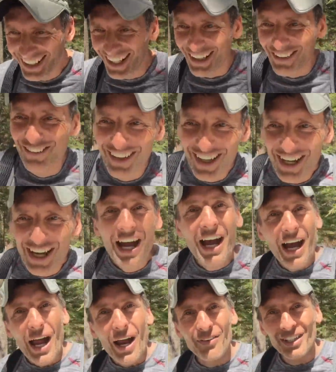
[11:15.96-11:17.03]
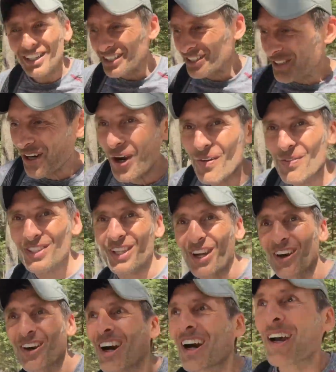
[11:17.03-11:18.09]
I really do hope
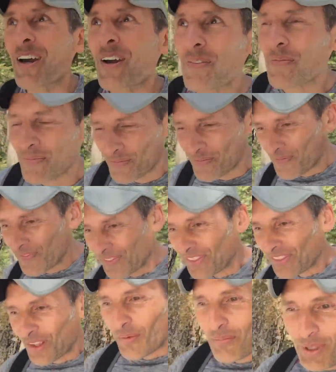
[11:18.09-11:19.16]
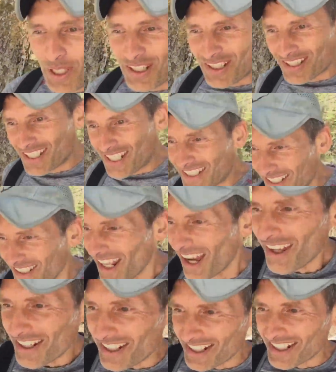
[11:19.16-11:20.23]
so. Because it's
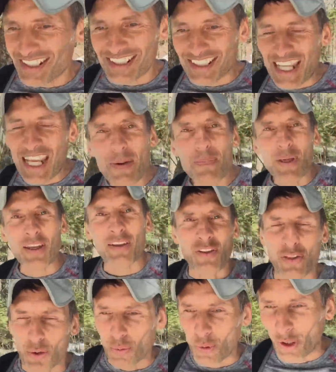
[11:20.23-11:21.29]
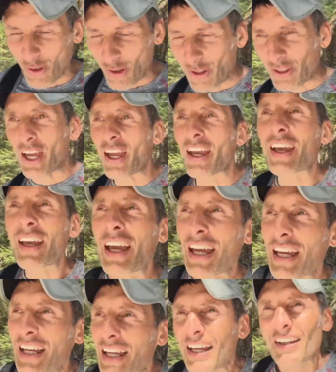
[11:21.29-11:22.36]
not in escaping the world
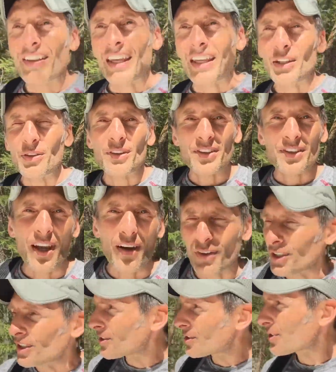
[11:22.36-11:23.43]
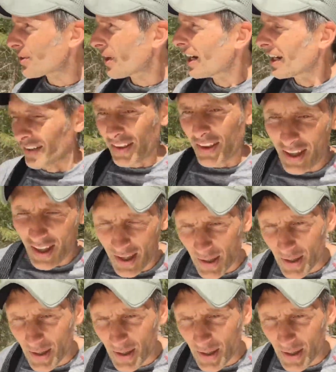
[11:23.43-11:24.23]
that you discover your strength.